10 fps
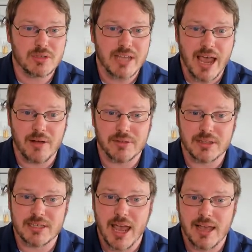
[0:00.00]
out the
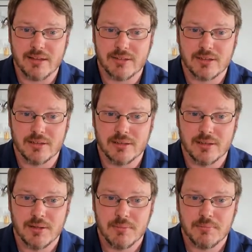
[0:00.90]
task,
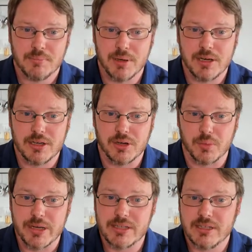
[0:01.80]
put in your
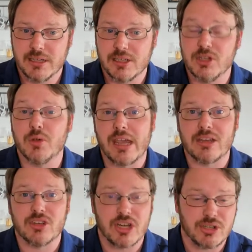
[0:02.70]
reasoning, and you
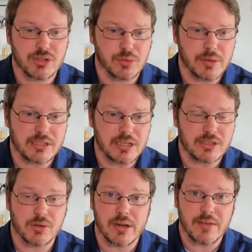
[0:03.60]
can change the reasoning
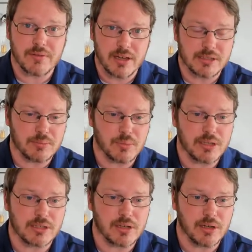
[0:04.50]
so you can have custom
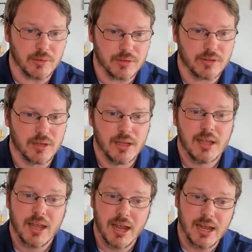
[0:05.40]
reason codes,
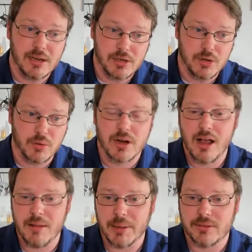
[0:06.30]
and your
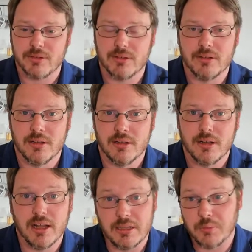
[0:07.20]
comments.
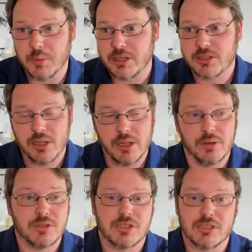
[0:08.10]
And then when it's
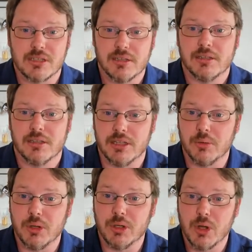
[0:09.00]
closed, it will no